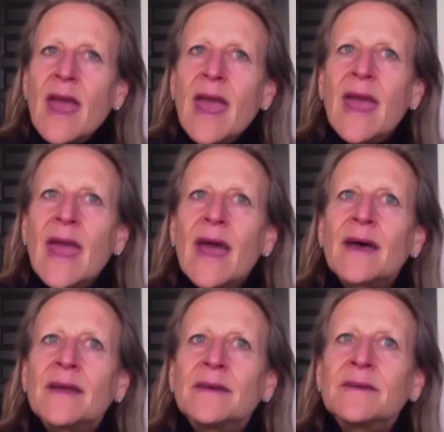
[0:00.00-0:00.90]

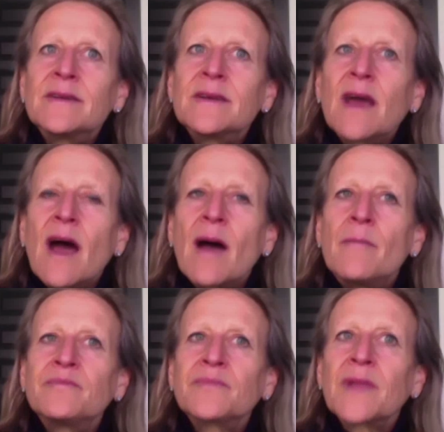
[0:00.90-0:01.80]
And
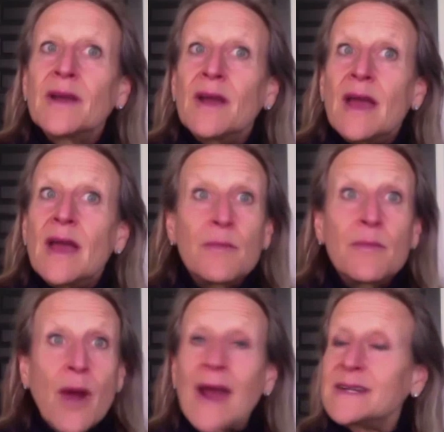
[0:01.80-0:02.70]
the
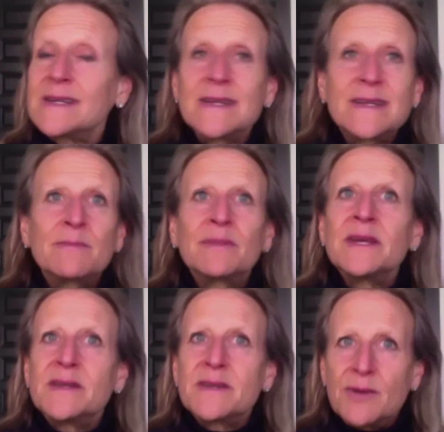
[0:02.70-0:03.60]
practice is
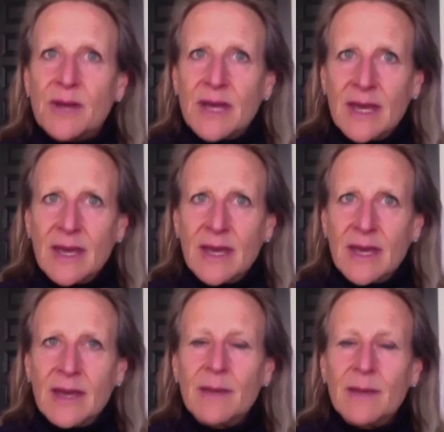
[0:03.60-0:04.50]
simply to keep